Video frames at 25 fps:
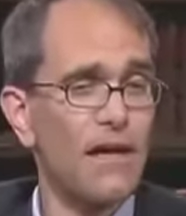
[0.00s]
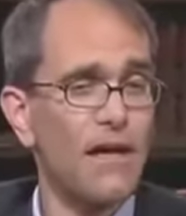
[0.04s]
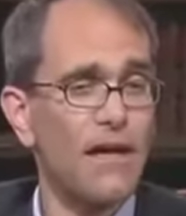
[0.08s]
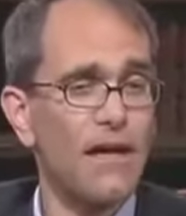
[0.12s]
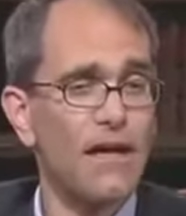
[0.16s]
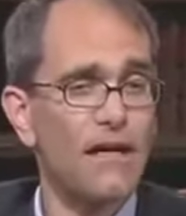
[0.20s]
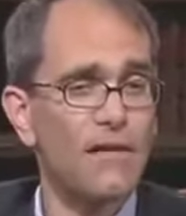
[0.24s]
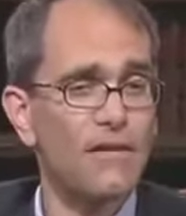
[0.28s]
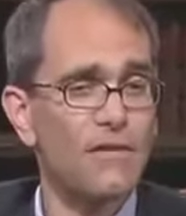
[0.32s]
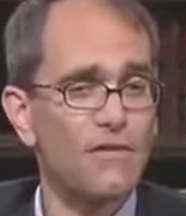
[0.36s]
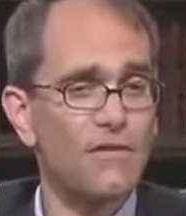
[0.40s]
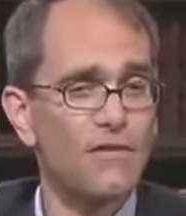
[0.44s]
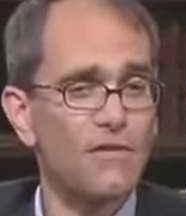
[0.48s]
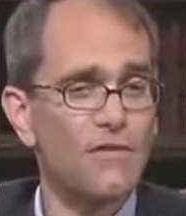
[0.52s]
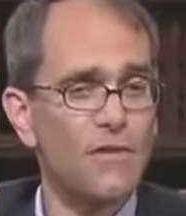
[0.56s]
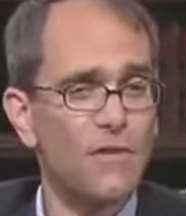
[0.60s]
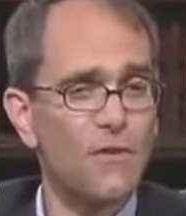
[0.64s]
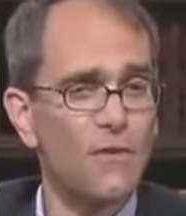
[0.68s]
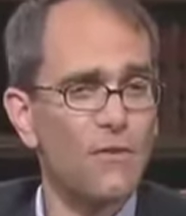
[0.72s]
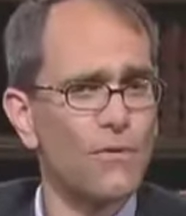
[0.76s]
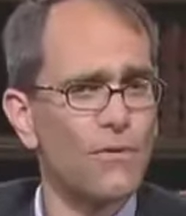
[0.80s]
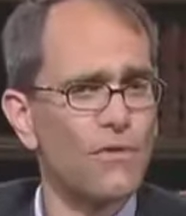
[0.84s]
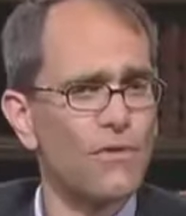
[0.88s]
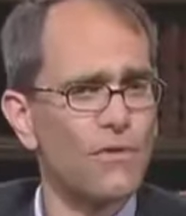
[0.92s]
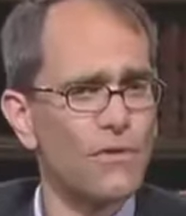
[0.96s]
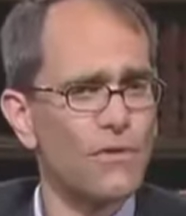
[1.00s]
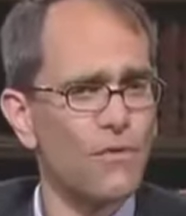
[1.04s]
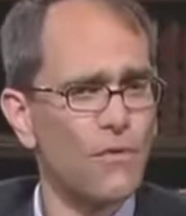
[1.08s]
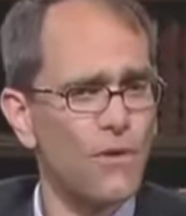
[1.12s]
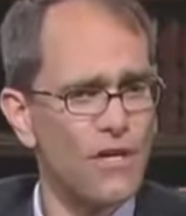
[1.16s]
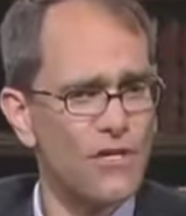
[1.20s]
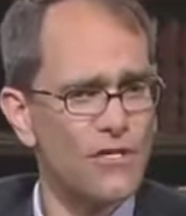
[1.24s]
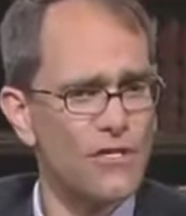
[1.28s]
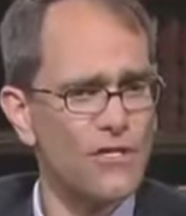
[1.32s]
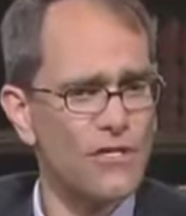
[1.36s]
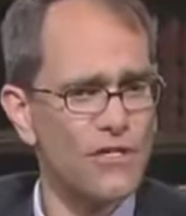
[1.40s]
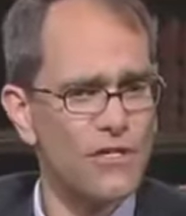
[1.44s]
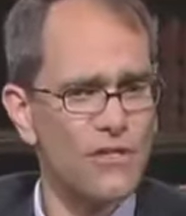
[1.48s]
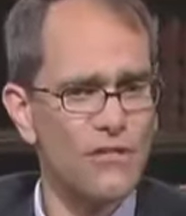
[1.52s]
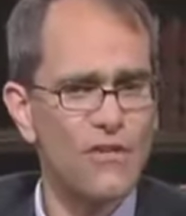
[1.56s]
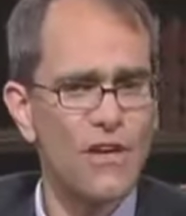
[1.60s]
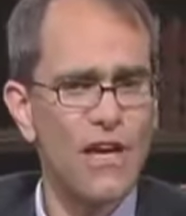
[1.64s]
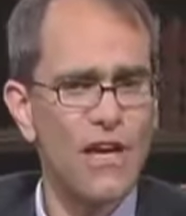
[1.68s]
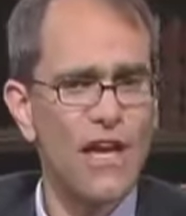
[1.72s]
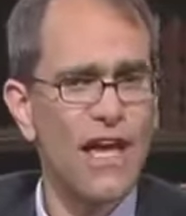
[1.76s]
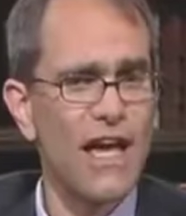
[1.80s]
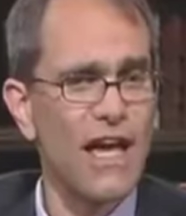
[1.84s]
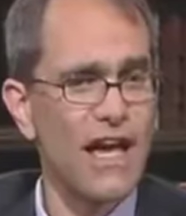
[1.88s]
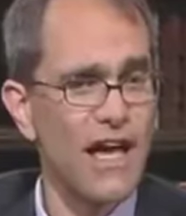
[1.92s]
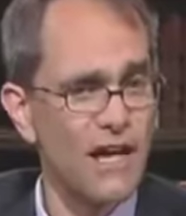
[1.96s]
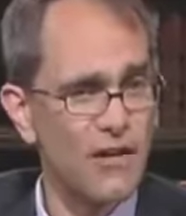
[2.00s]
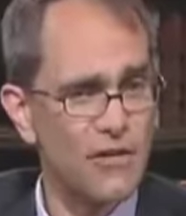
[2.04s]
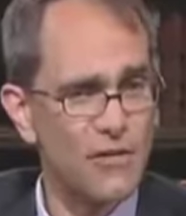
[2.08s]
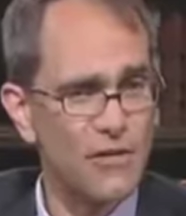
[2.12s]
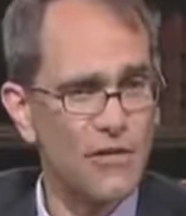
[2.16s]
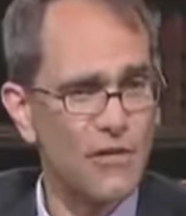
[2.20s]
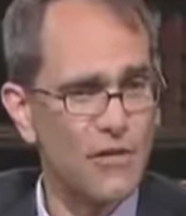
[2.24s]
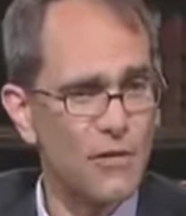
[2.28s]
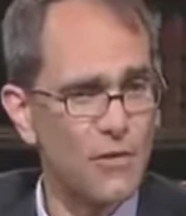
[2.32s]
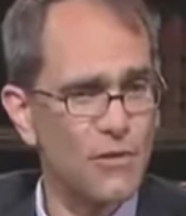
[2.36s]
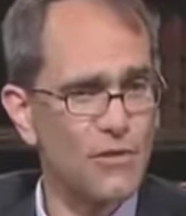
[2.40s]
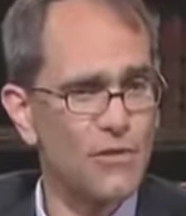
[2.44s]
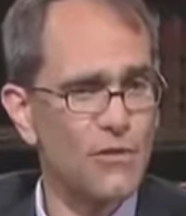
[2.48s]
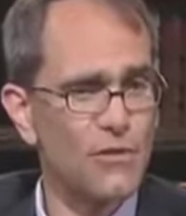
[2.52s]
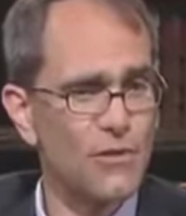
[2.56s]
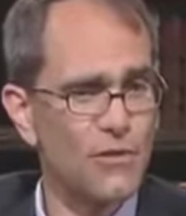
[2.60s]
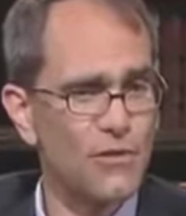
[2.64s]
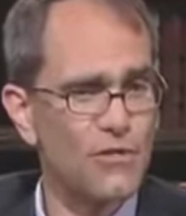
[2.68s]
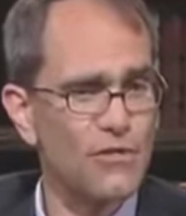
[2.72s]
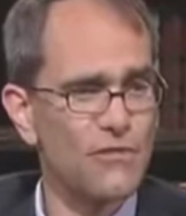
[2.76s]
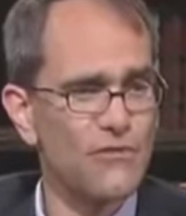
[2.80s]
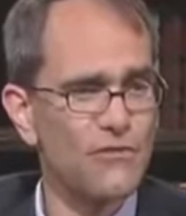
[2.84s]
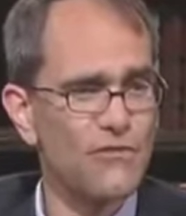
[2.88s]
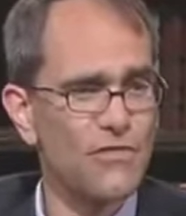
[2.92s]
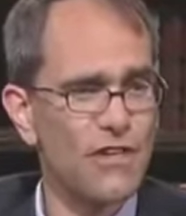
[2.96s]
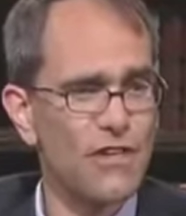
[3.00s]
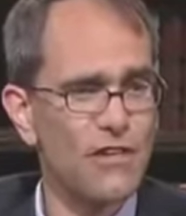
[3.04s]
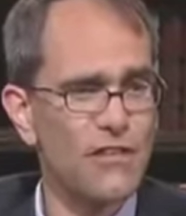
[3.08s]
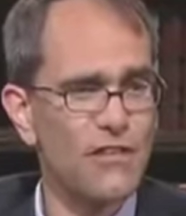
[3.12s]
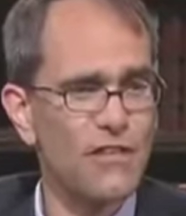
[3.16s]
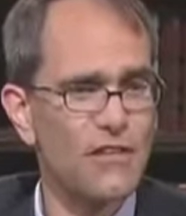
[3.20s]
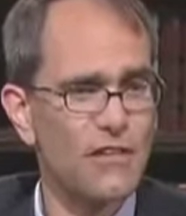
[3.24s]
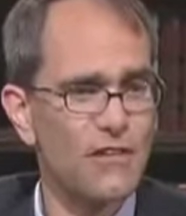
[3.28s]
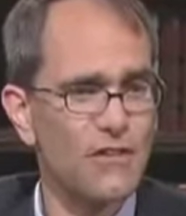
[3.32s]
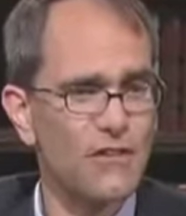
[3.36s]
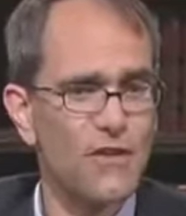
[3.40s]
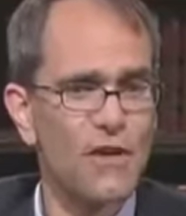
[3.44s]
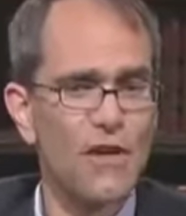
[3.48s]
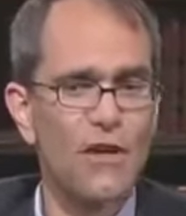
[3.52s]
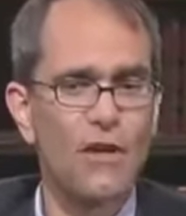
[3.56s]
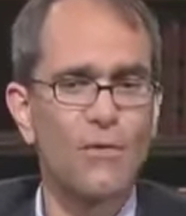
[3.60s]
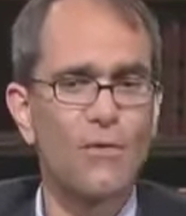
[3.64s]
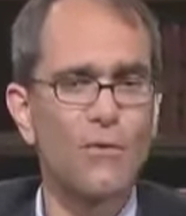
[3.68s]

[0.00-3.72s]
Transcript: And so the question is, how do you know what the Christian faith is?